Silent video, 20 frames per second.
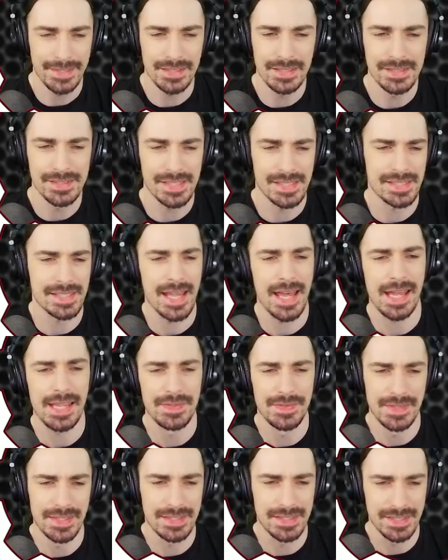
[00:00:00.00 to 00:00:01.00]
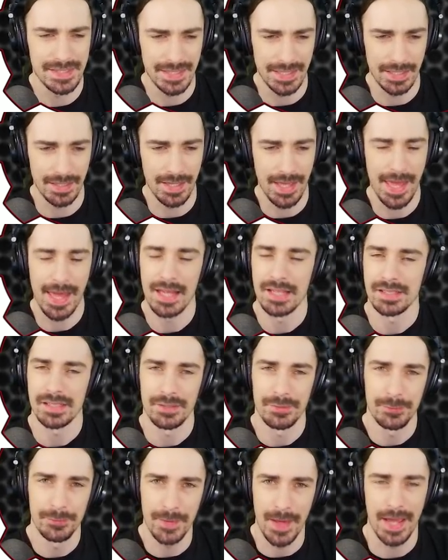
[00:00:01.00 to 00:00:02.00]
He didn't design this thing as
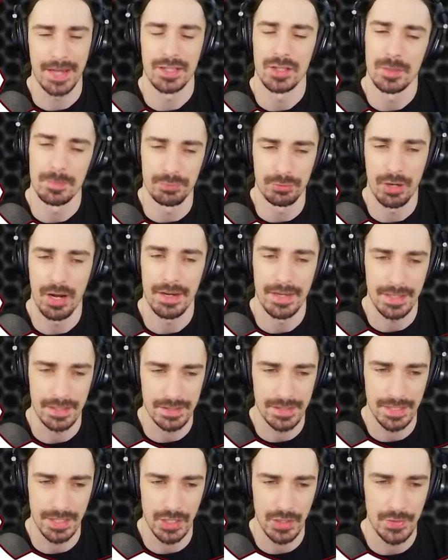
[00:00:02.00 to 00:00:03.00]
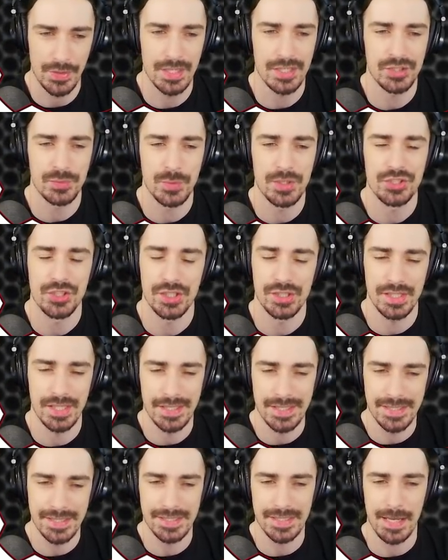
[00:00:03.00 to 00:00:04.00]
the final product here. This was just a
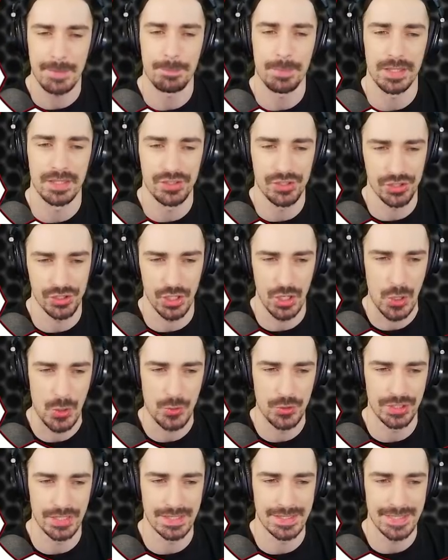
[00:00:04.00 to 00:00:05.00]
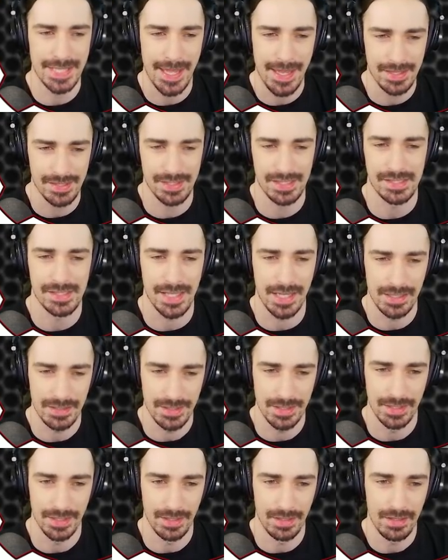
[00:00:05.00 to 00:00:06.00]
stepping stone to test his
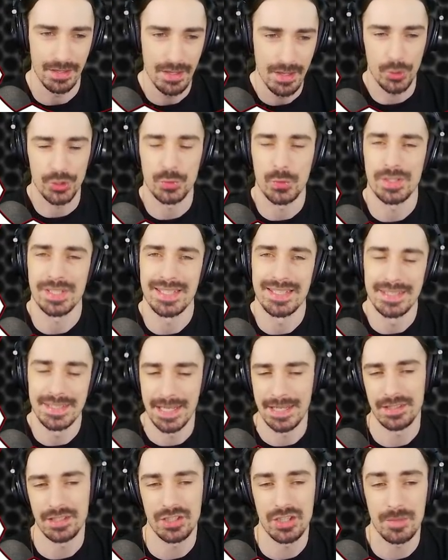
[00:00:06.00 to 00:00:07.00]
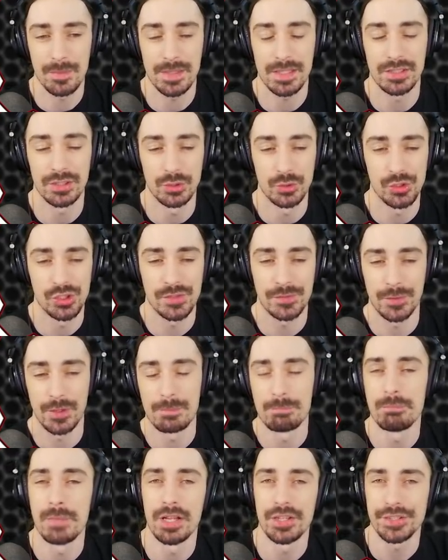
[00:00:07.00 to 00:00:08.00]
idea, which was intended to be used for
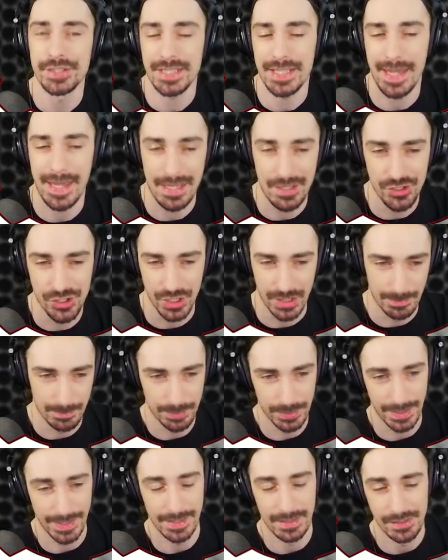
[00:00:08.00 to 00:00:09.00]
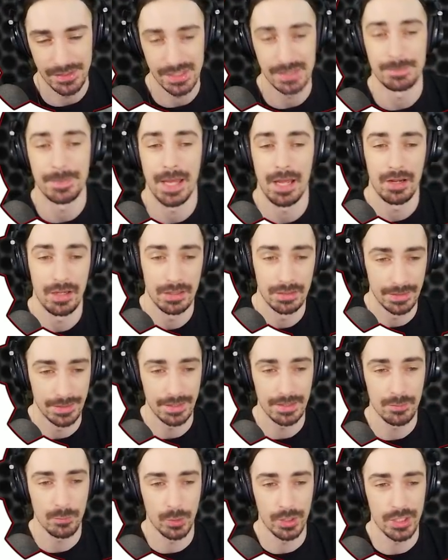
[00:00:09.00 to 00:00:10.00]
multi-engine planes,
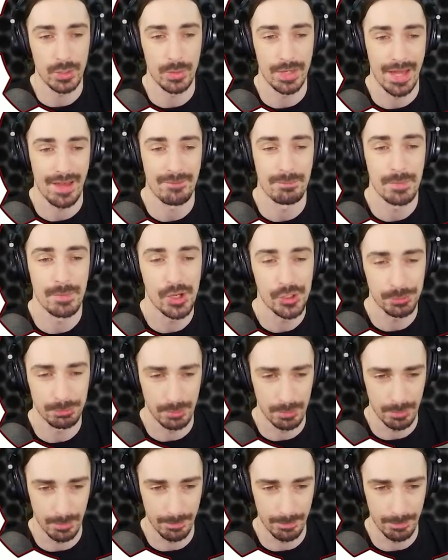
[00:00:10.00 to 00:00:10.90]
apparently, where you would have multiple